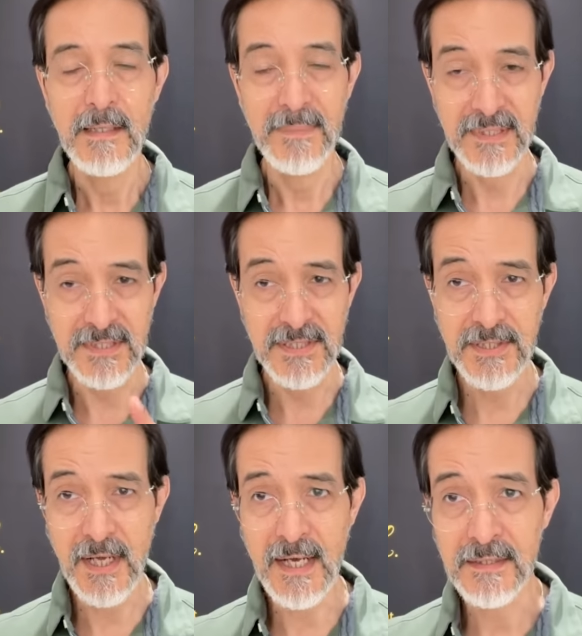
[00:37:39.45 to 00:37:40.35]
But the
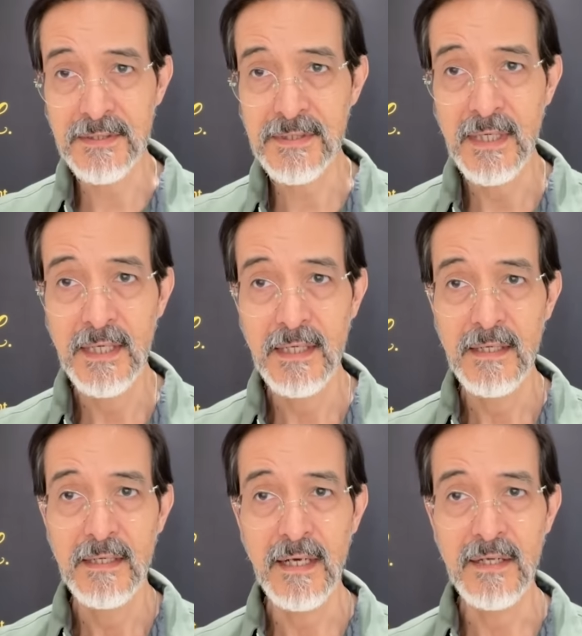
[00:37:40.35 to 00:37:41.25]
stocks,
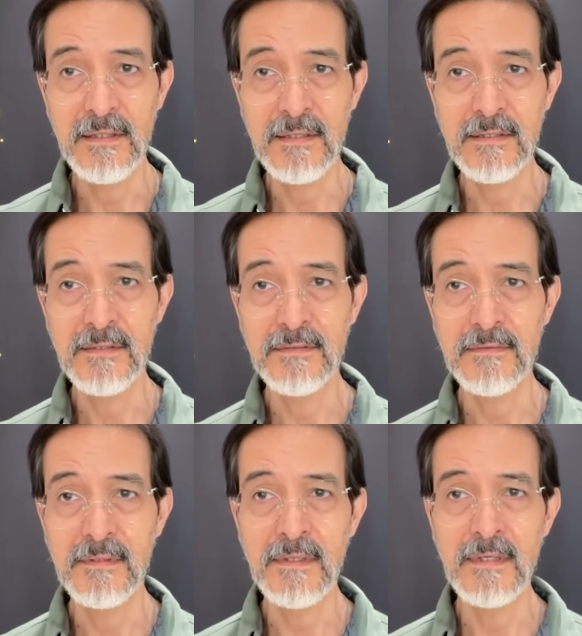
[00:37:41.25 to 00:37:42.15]
uh, you know,
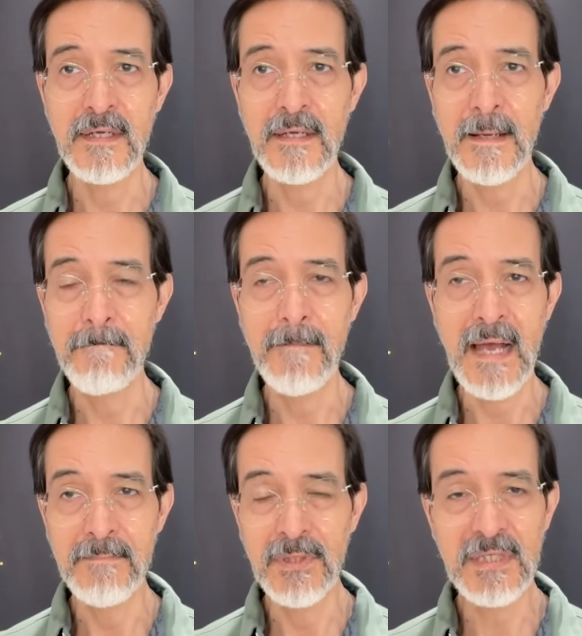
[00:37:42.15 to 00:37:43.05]
I'm
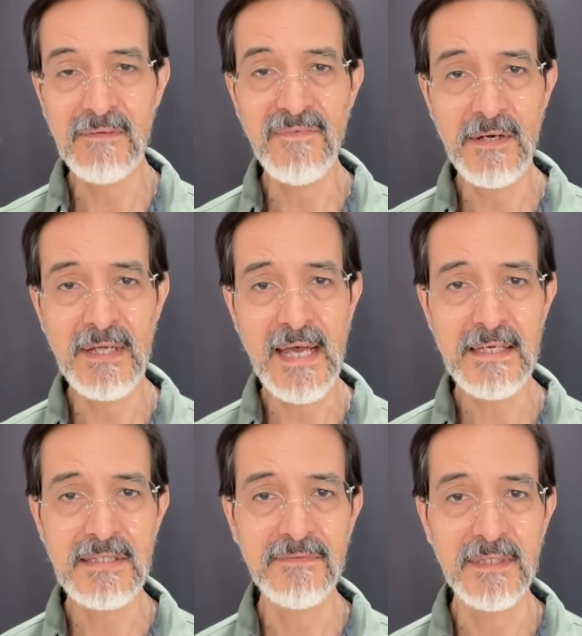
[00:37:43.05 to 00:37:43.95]
I'm looking very
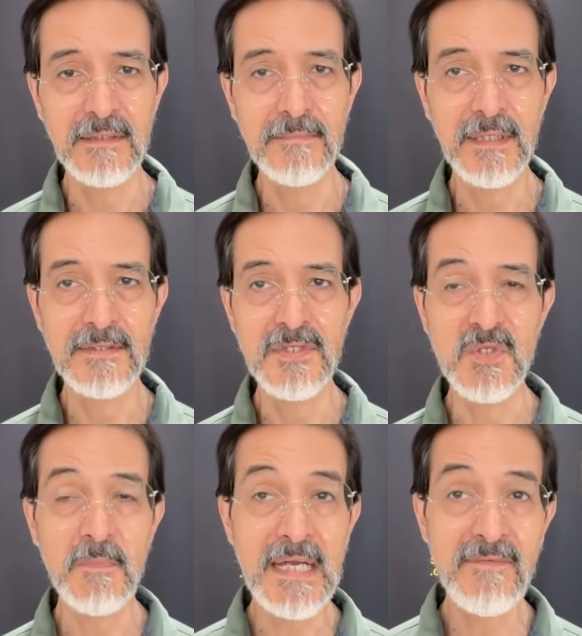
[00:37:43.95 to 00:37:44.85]
actively because
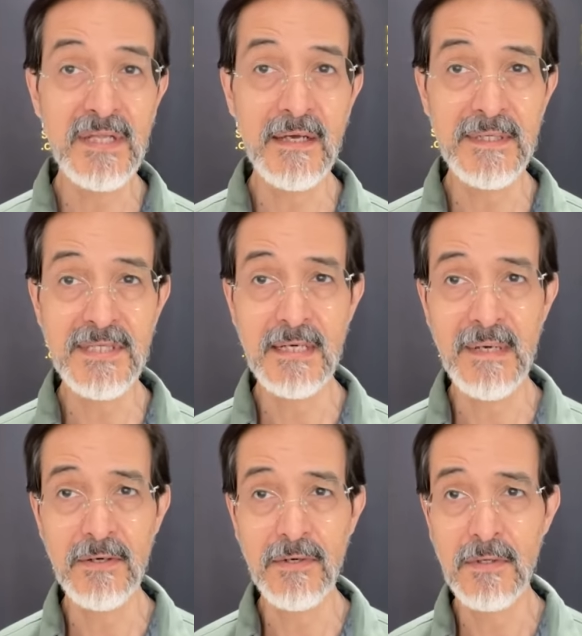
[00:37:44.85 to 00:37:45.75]
despite everything I said
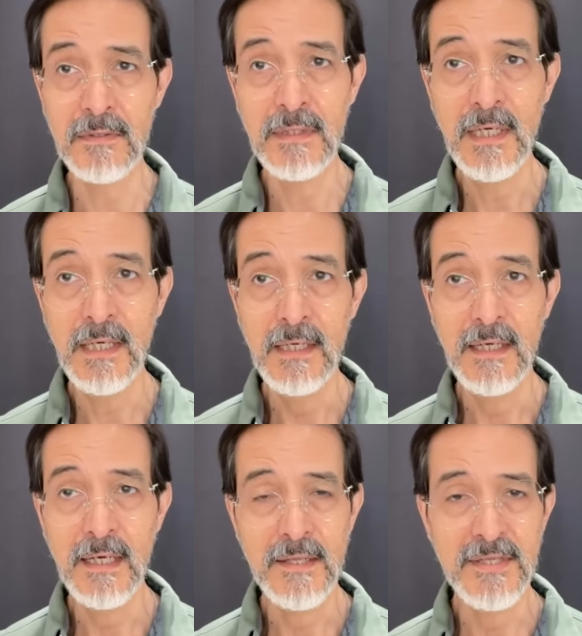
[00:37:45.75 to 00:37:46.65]
about gold,
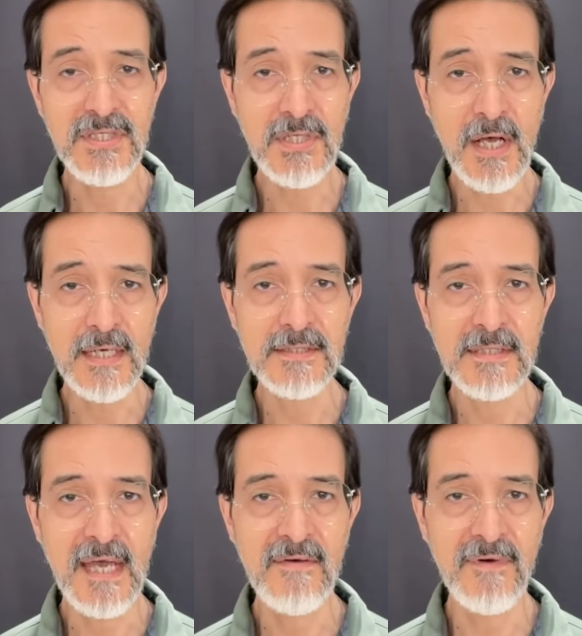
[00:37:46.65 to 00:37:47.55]
uh, the stocks
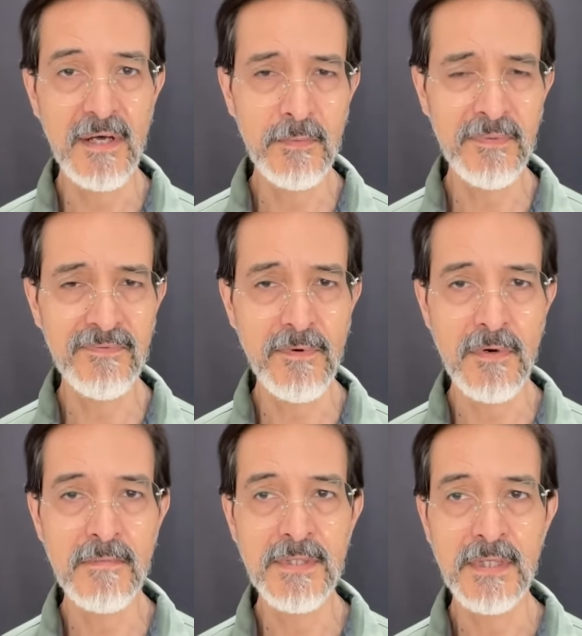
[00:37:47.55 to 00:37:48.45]
have
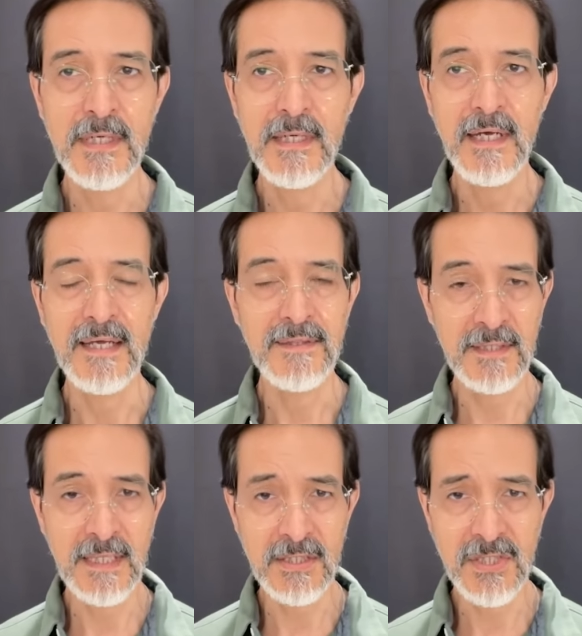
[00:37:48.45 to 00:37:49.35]
underperformed I
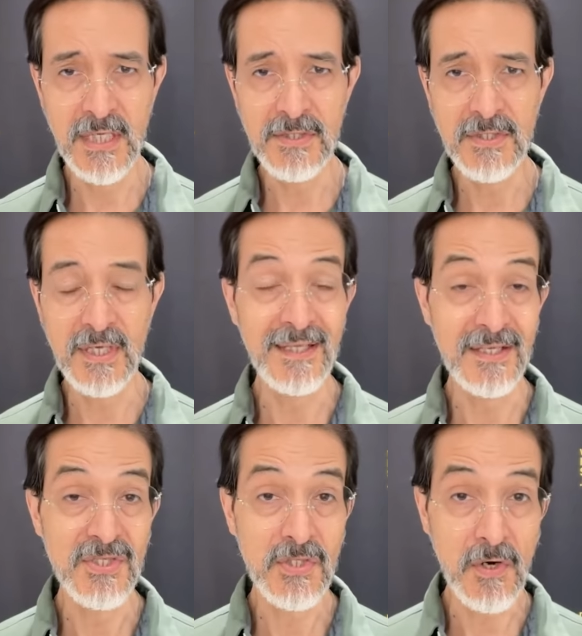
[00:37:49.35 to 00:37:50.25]
think that changes. I think
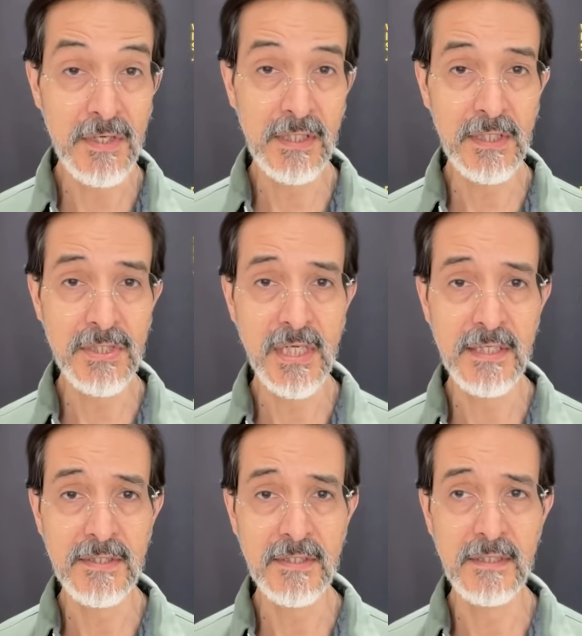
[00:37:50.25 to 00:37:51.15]
it's starting to
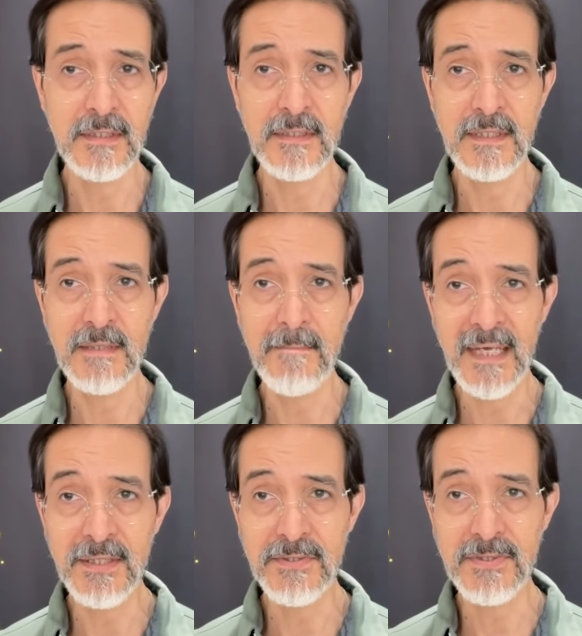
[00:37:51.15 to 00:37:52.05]
change. The the
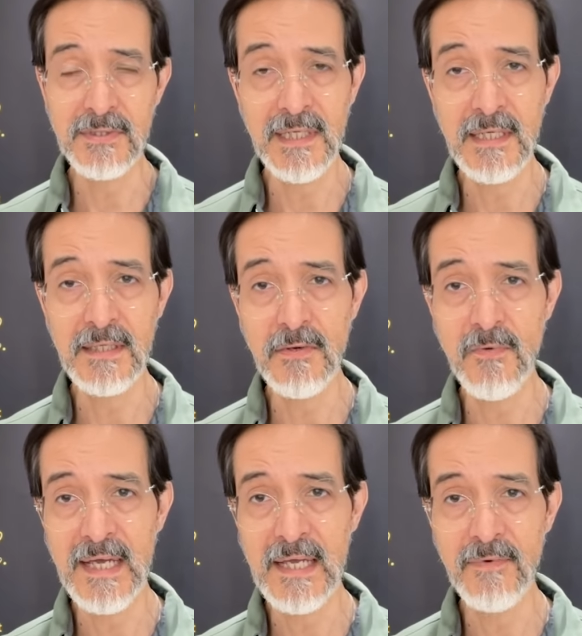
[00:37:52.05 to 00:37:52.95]
majors are leading the
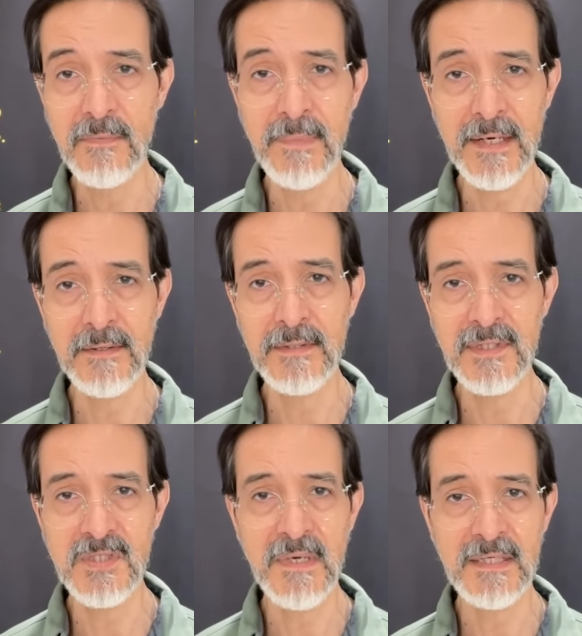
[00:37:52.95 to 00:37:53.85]
way with better than
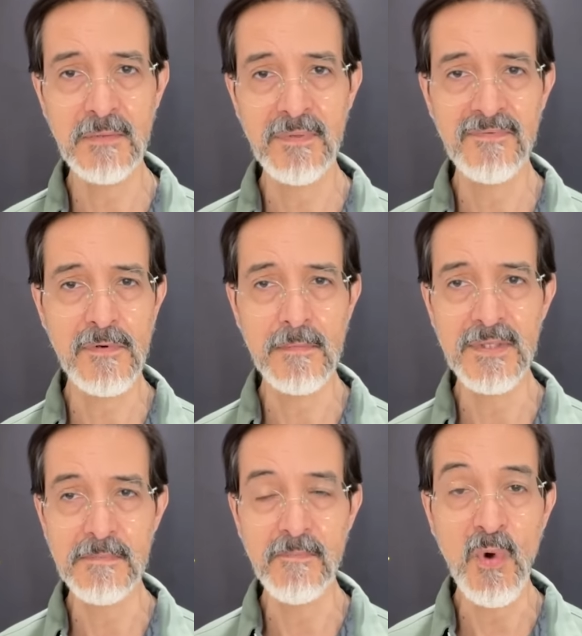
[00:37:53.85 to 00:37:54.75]
expected
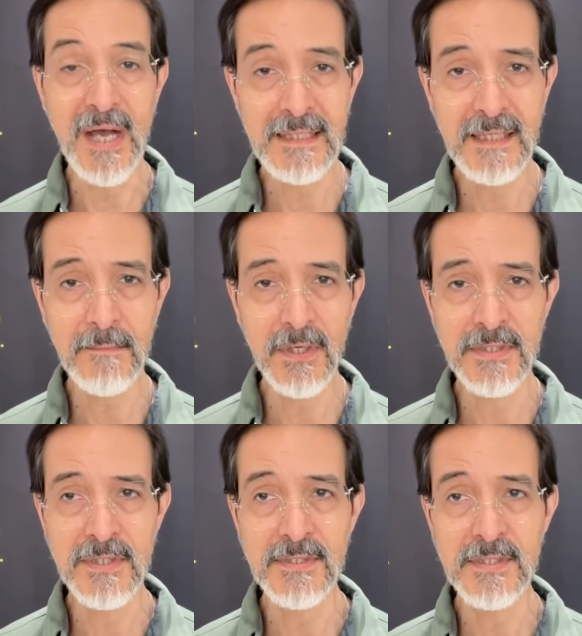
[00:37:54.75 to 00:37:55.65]
performance, widening
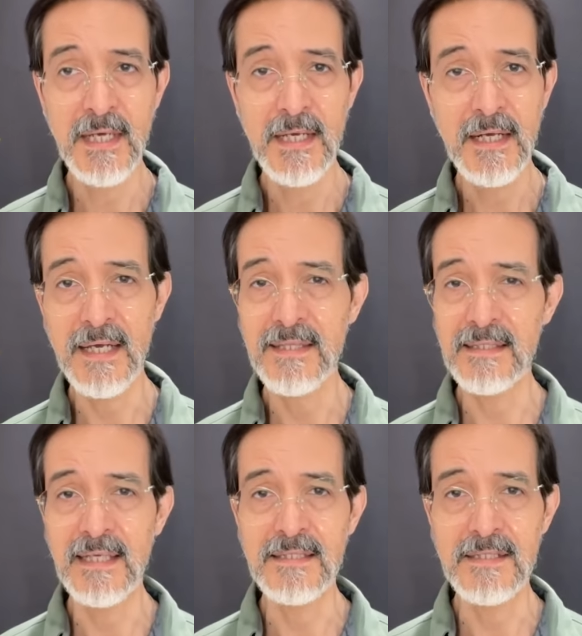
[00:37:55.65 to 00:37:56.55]
margins. I
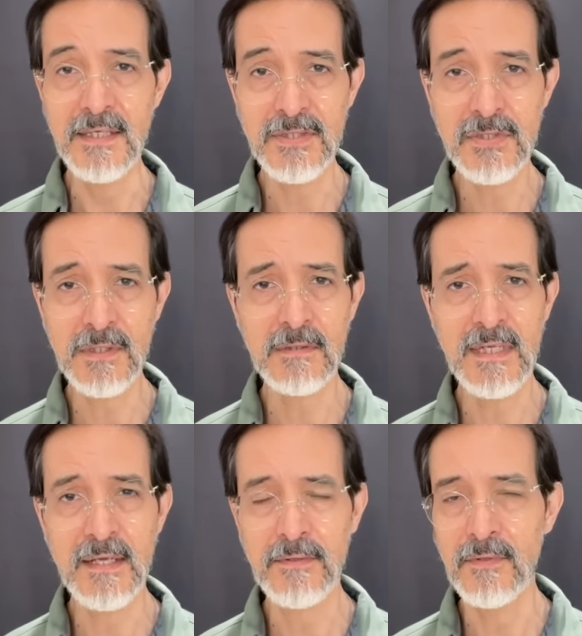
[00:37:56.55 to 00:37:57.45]
think that does trickle
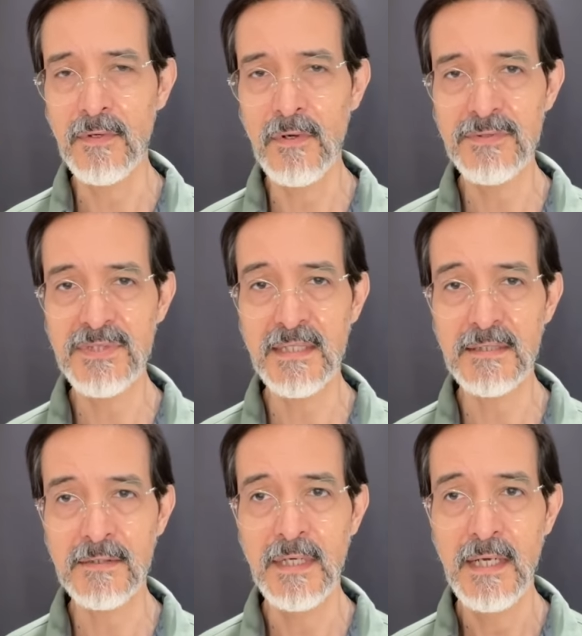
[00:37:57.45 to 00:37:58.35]
down through the whole
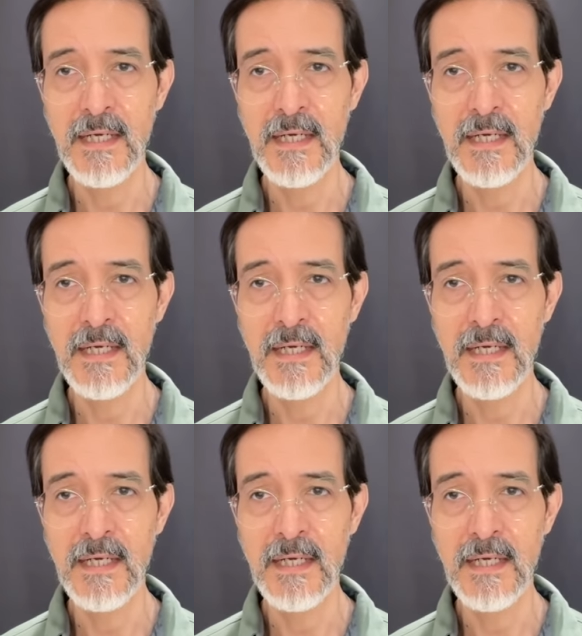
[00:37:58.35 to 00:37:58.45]
sector.